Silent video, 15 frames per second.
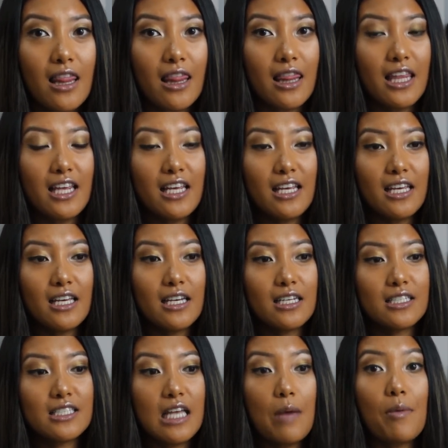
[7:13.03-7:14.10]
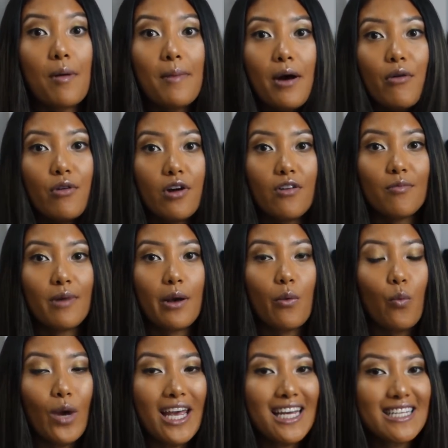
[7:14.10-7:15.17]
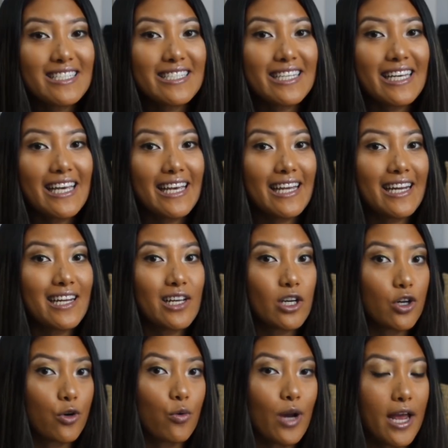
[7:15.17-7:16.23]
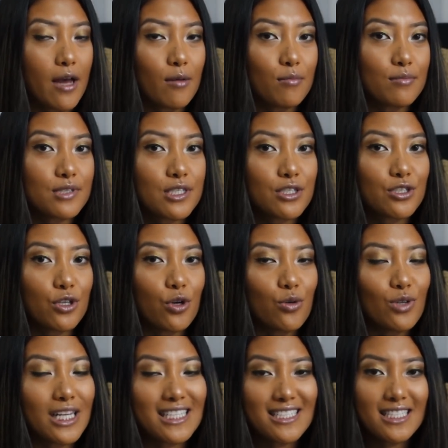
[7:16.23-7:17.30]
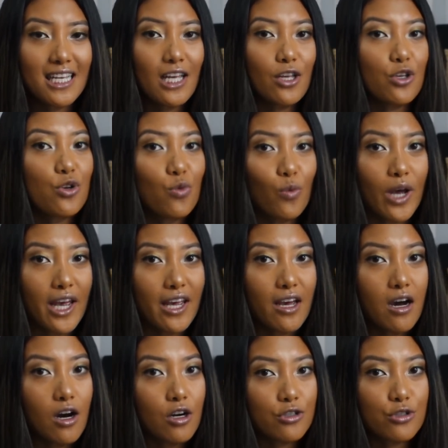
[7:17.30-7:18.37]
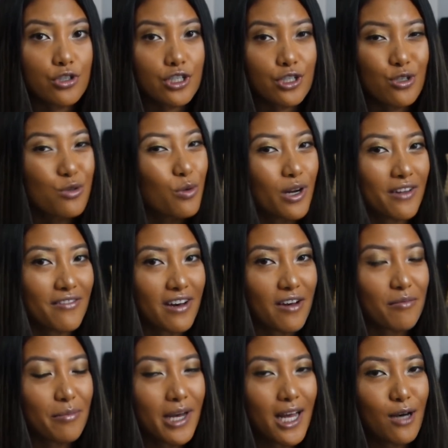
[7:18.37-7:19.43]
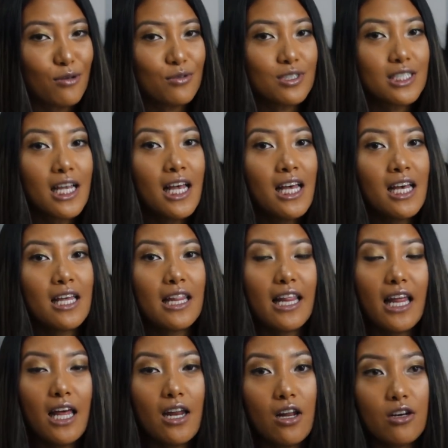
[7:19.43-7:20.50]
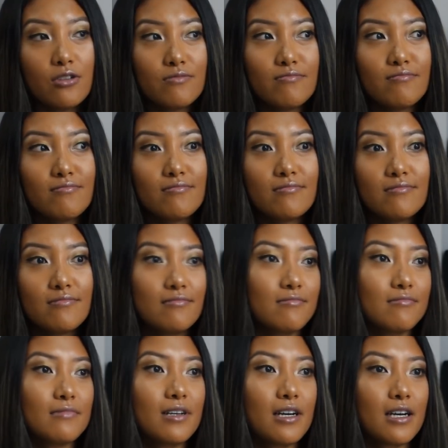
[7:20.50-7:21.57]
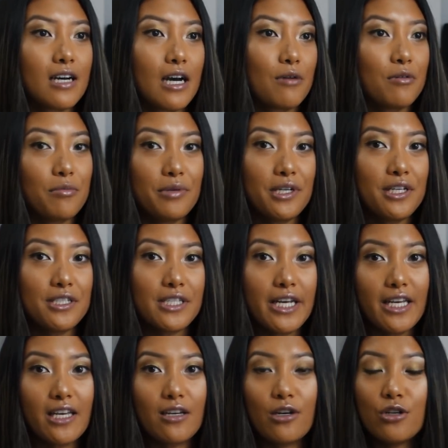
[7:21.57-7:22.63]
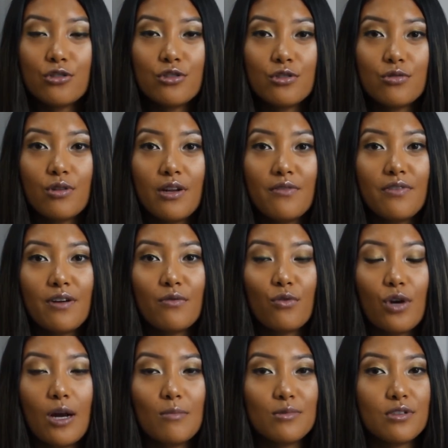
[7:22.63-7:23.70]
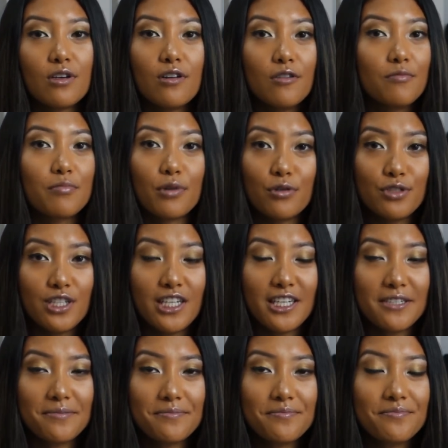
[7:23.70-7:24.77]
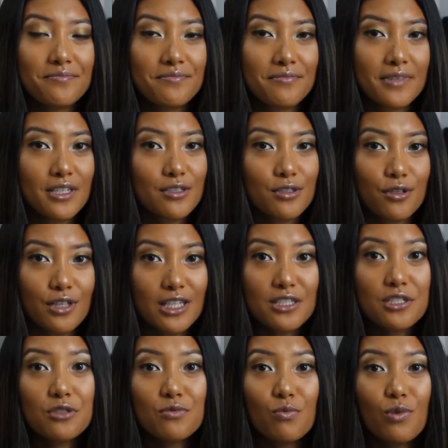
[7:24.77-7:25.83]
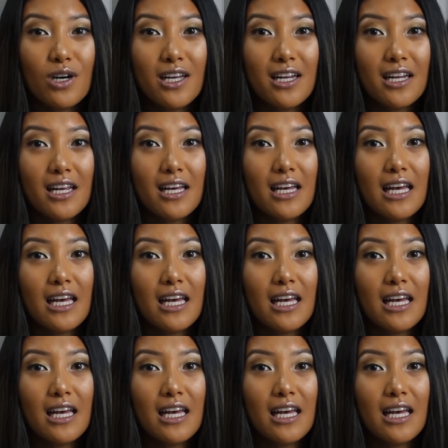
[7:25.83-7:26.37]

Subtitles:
the same amount of my weight in grams. So let's say you weigh 125 pounds, then I would be intaking 125 grams of protein. So that's just what